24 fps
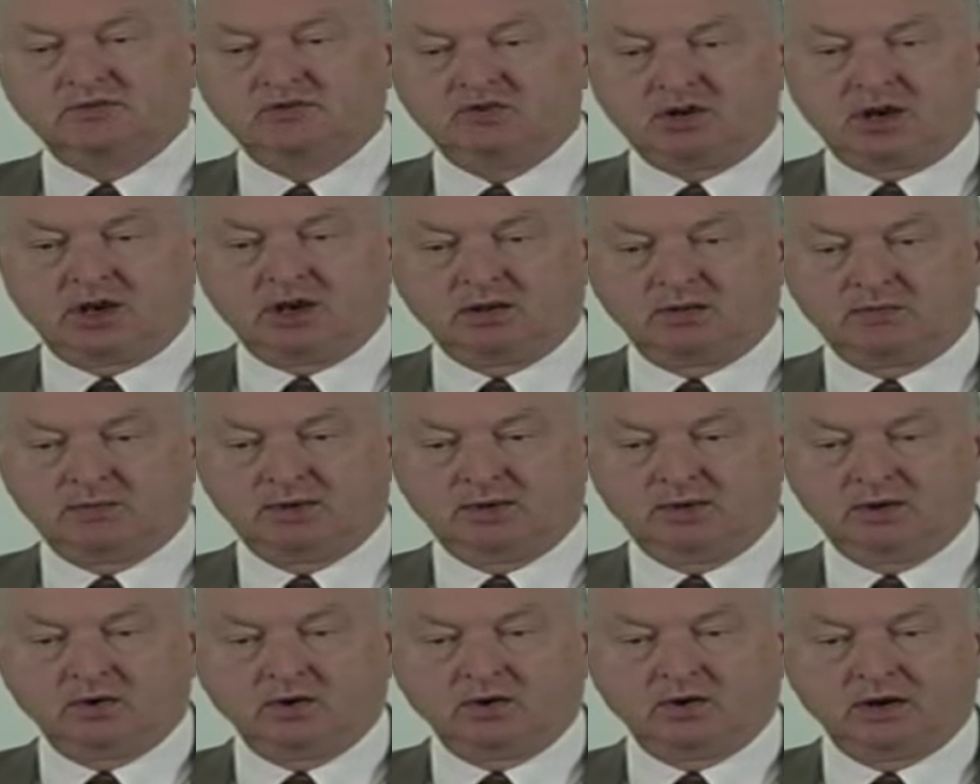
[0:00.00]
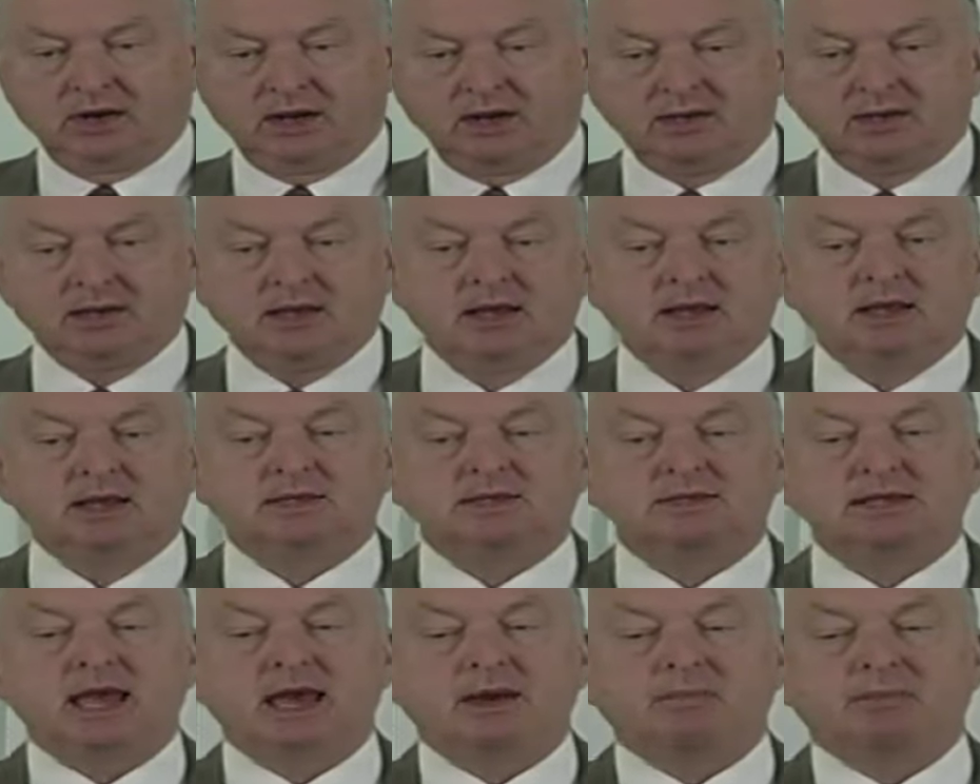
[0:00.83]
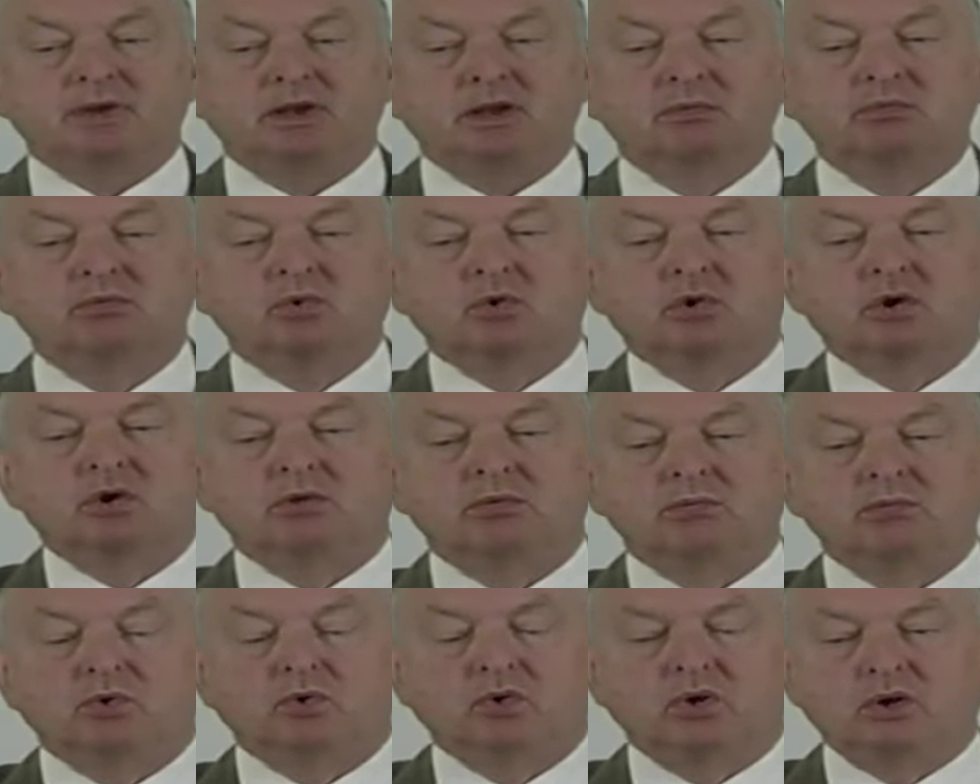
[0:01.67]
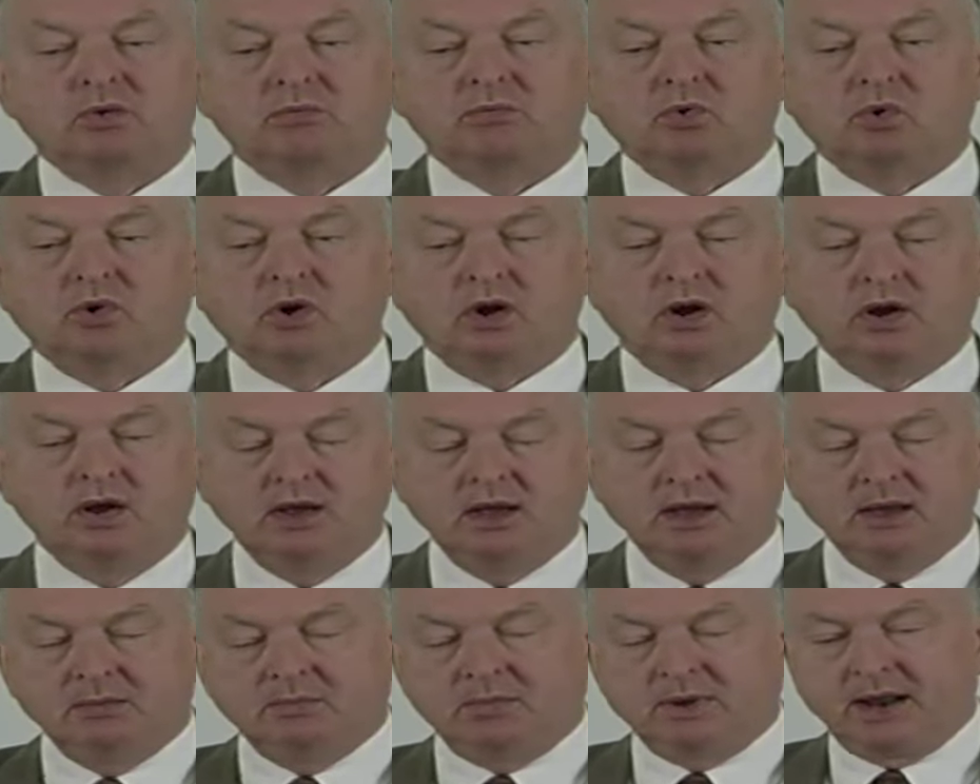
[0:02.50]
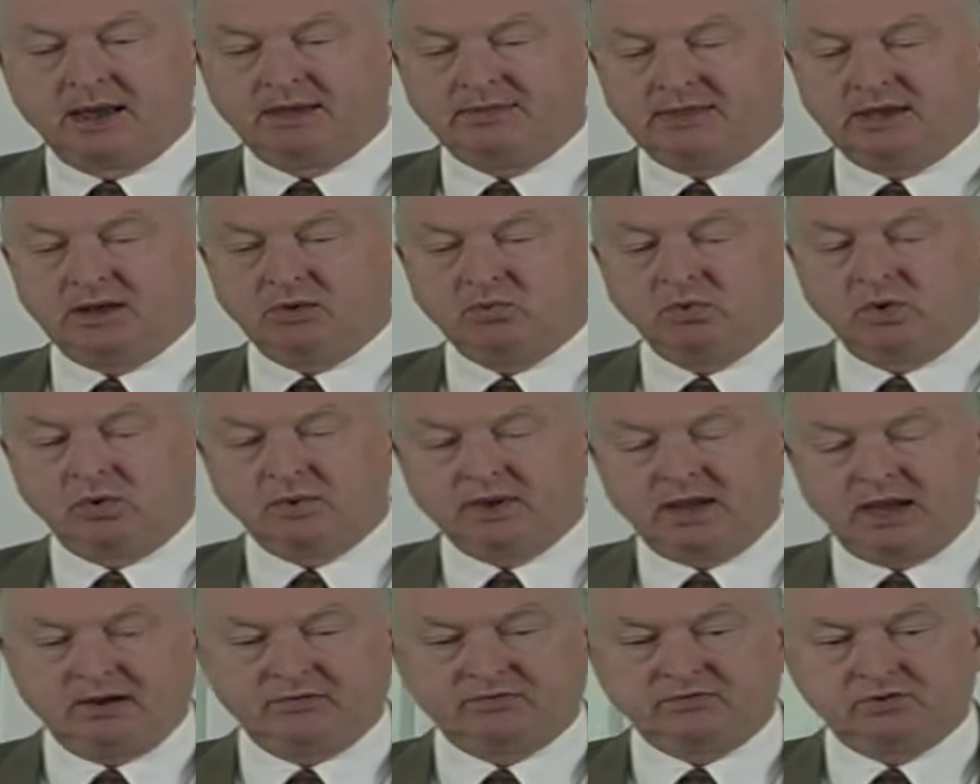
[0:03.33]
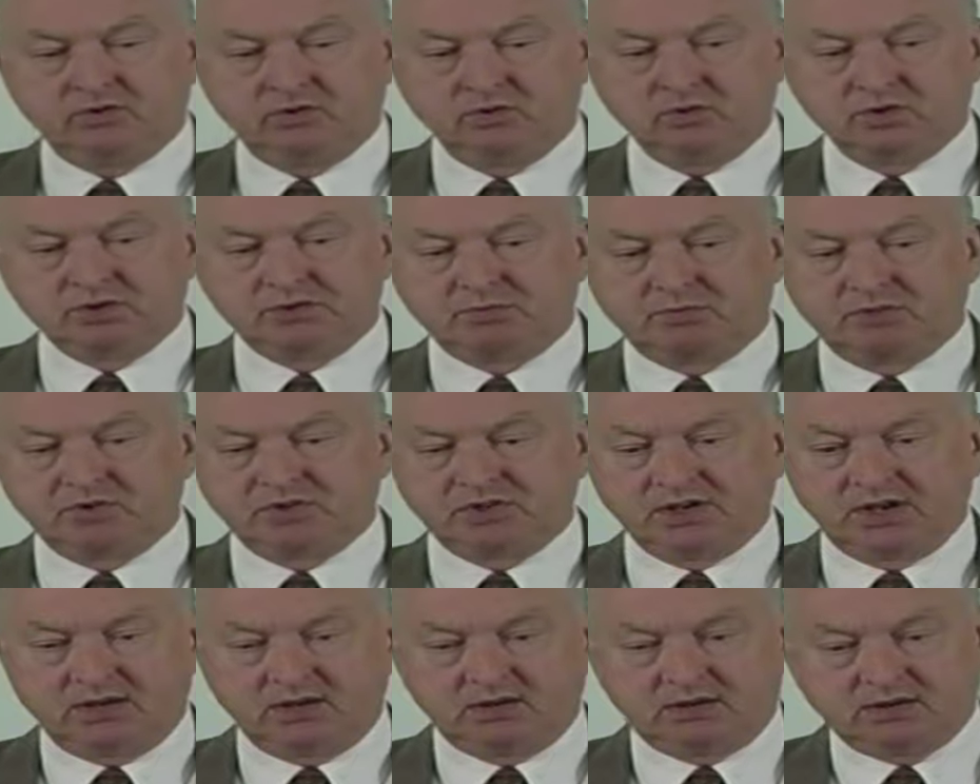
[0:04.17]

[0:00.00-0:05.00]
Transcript: gentlemen, all right? It's happening more and more and more, but I think what we have to do is present it